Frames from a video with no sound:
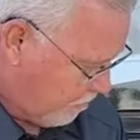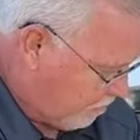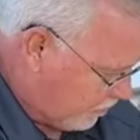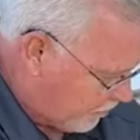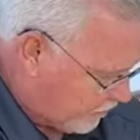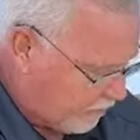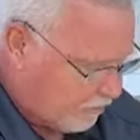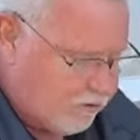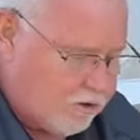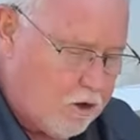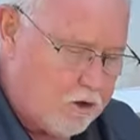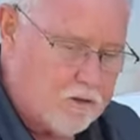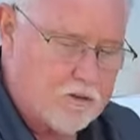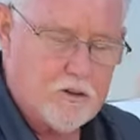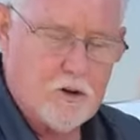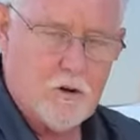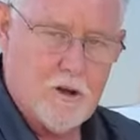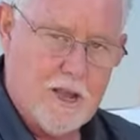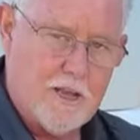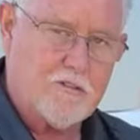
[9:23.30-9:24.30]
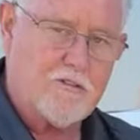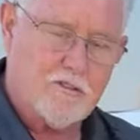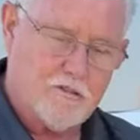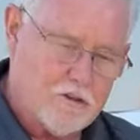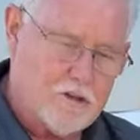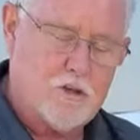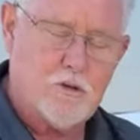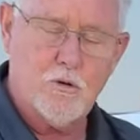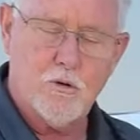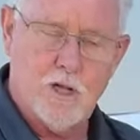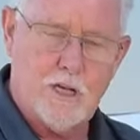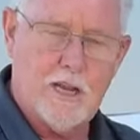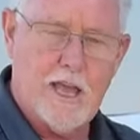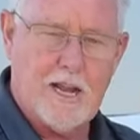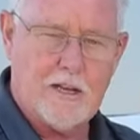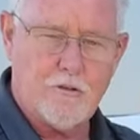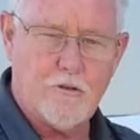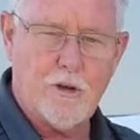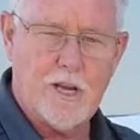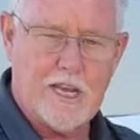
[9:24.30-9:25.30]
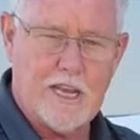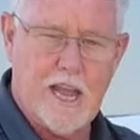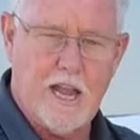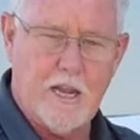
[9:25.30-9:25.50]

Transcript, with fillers: But this also has two electric